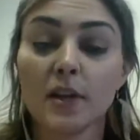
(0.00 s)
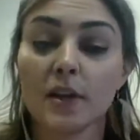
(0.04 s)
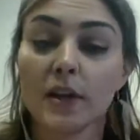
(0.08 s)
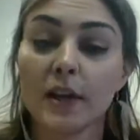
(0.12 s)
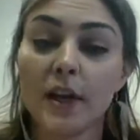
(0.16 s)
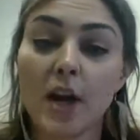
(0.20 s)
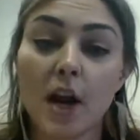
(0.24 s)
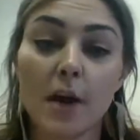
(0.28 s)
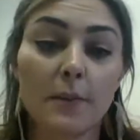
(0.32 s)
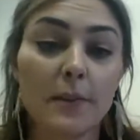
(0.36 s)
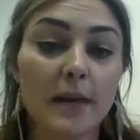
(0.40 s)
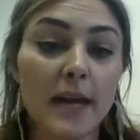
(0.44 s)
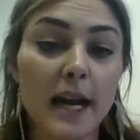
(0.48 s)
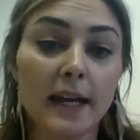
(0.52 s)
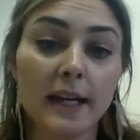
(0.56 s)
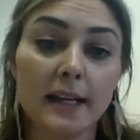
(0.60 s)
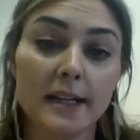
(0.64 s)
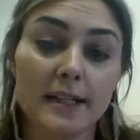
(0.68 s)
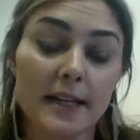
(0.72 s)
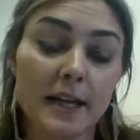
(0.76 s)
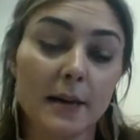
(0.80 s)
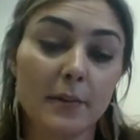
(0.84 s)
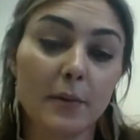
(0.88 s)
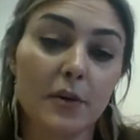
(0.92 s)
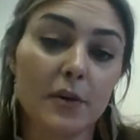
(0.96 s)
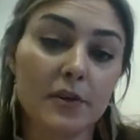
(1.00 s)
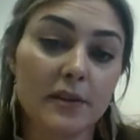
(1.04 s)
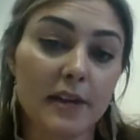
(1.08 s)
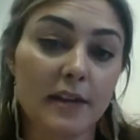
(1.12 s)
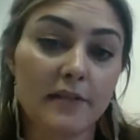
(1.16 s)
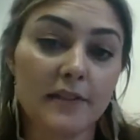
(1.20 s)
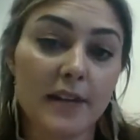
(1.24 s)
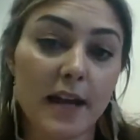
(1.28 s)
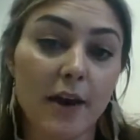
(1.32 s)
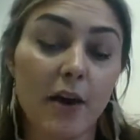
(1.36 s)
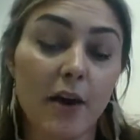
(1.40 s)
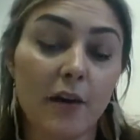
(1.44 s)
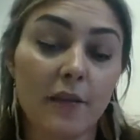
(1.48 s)
There cannot be any samples
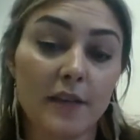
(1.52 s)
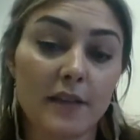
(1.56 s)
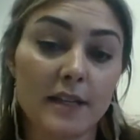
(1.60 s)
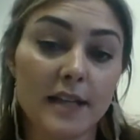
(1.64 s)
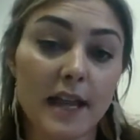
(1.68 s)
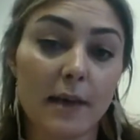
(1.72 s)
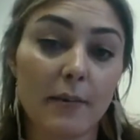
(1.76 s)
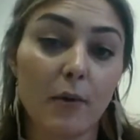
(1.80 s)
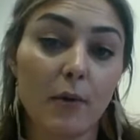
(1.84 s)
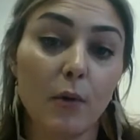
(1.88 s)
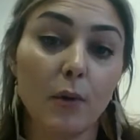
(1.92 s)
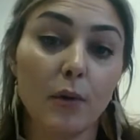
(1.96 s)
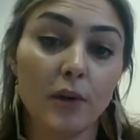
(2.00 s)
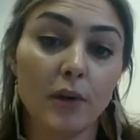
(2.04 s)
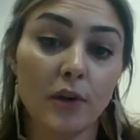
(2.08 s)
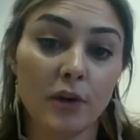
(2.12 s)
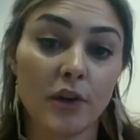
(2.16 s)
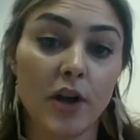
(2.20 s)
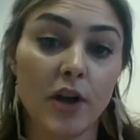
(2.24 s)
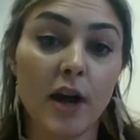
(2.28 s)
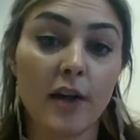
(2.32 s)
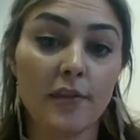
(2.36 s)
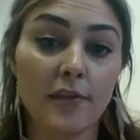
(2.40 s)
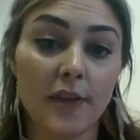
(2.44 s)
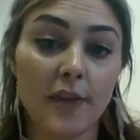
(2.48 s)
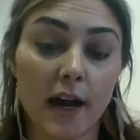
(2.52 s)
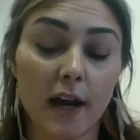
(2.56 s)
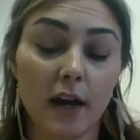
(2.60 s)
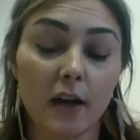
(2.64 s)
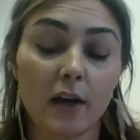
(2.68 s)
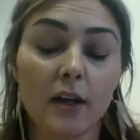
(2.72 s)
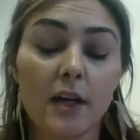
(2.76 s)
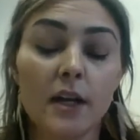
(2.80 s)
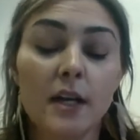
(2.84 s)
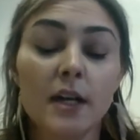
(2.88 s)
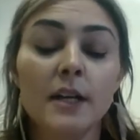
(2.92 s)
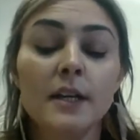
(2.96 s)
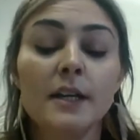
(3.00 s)
left out on the table when you're not
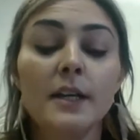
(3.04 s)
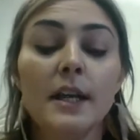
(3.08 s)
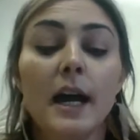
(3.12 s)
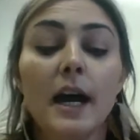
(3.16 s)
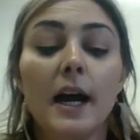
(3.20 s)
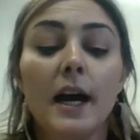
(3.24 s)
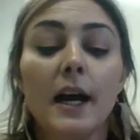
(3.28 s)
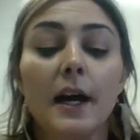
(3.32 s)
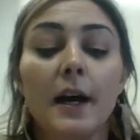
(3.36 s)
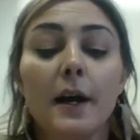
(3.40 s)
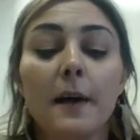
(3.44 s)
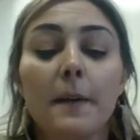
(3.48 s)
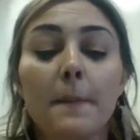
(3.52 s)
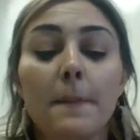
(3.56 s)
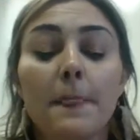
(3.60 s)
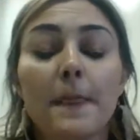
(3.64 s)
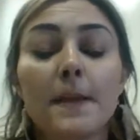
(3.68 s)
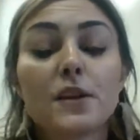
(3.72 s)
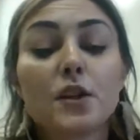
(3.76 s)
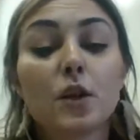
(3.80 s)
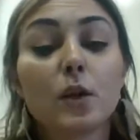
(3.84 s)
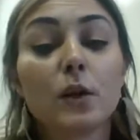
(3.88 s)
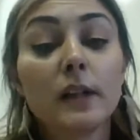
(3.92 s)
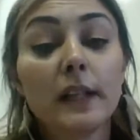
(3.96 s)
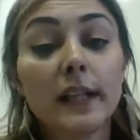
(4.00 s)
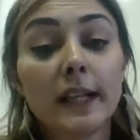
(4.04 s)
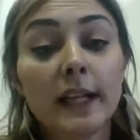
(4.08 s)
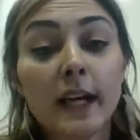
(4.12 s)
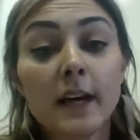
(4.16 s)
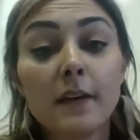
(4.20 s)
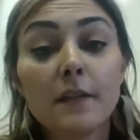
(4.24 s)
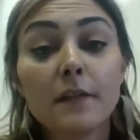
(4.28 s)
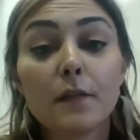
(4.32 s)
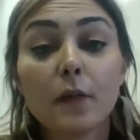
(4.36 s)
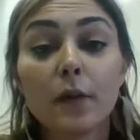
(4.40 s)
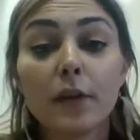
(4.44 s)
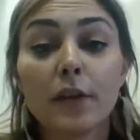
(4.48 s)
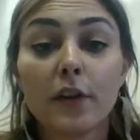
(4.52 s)
there. So clean
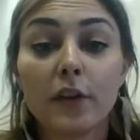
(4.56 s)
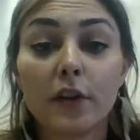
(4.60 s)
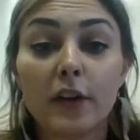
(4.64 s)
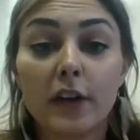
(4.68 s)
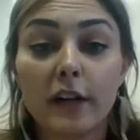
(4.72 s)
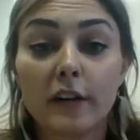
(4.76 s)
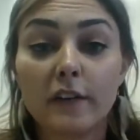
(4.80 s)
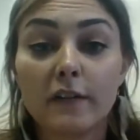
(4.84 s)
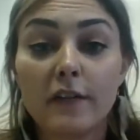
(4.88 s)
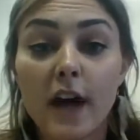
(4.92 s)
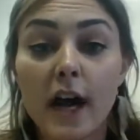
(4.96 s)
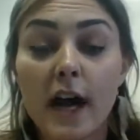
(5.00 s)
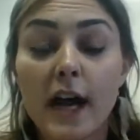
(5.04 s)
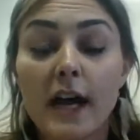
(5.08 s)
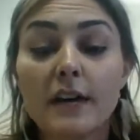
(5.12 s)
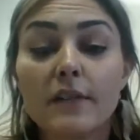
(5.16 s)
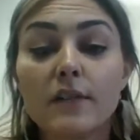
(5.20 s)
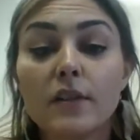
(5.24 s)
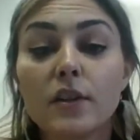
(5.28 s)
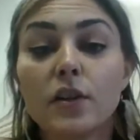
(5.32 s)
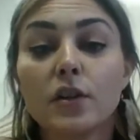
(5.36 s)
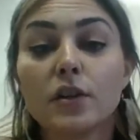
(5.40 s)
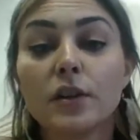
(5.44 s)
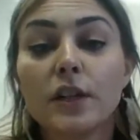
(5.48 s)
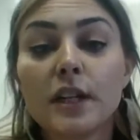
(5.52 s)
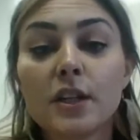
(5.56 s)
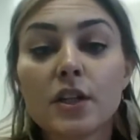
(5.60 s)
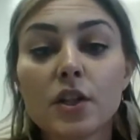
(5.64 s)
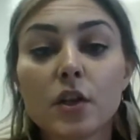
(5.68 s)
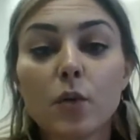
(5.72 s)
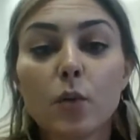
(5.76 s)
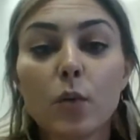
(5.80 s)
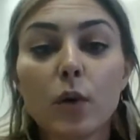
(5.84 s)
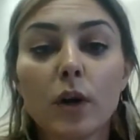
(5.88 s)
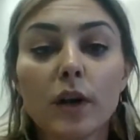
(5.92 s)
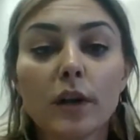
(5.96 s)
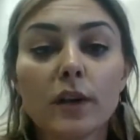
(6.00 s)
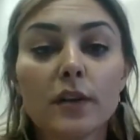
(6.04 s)
up 4:30 to 5. You'll need
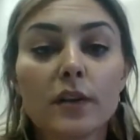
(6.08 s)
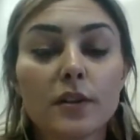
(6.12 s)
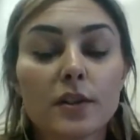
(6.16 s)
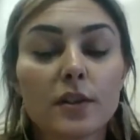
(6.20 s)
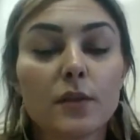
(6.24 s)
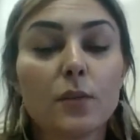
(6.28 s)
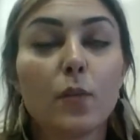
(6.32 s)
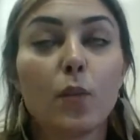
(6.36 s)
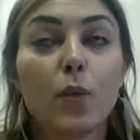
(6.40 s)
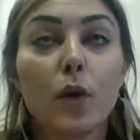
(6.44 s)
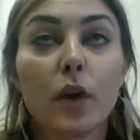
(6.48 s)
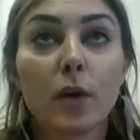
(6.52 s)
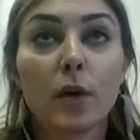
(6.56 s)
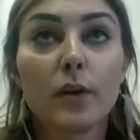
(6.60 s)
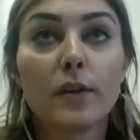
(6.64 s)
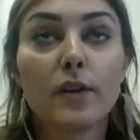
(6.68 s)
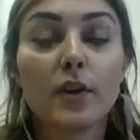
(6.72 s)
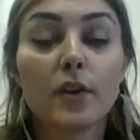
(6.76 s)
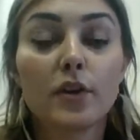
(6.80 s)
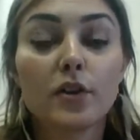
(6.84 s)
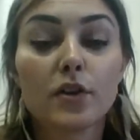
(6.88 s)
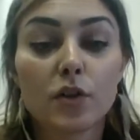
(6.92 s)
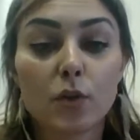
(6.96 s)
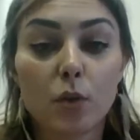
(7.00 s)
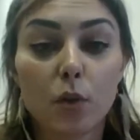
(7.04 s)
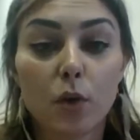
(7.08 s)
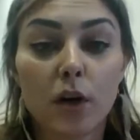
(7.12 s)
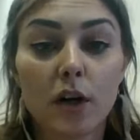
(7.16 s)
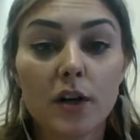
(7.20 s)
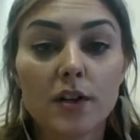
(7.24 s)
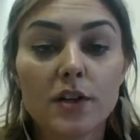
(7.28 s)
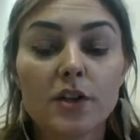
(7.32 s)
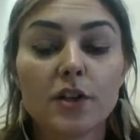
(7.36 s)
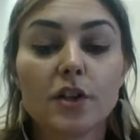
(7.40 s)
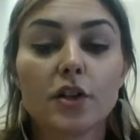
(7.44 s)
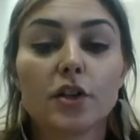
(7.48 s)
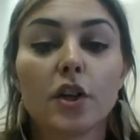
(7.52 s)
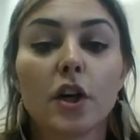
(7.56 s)
to work with your
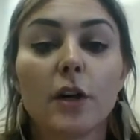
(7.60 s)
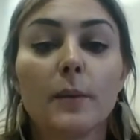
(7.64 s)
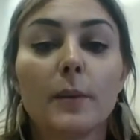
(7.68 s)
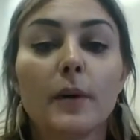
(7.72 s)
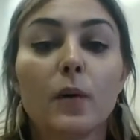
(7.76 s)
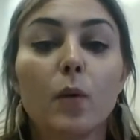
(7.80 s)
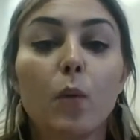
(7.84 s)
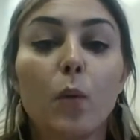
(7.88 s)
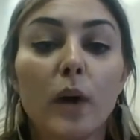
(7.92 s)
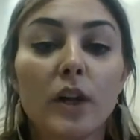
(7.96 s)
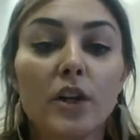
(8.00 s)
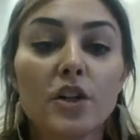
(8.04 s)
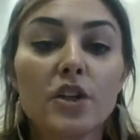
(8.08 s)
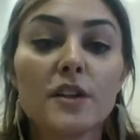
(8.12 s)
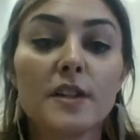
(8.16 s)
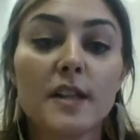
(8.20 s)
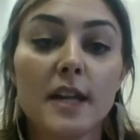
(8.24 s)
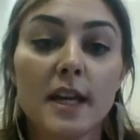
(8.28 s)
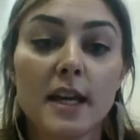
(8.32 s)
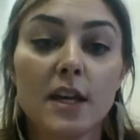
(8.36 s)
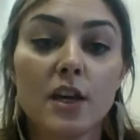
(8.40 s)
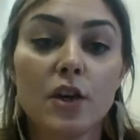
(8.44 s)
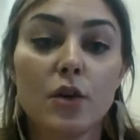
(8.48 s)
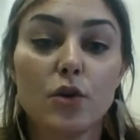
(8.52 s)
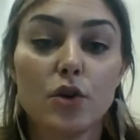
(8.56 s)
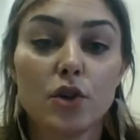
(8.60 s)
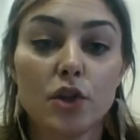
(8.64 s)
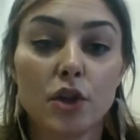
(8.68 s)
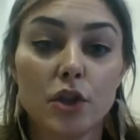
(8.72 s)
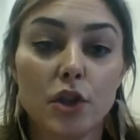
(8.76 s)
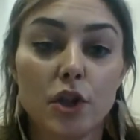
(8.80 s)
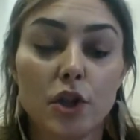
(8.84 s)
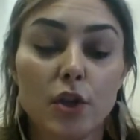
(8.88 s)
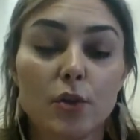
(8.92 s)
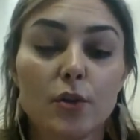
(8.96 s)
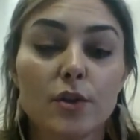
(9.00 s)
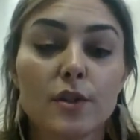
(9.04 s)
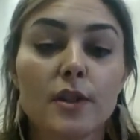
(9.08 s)
store to determine which sink you
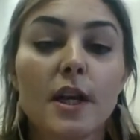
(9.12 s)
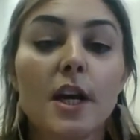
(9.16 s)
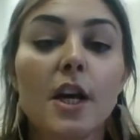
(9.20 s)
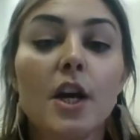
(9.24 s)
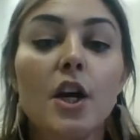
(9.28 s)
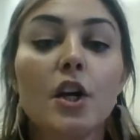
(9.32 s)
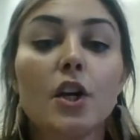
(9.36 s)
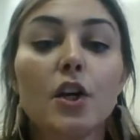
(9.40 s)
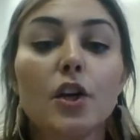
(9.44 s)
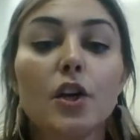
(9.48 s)
should use.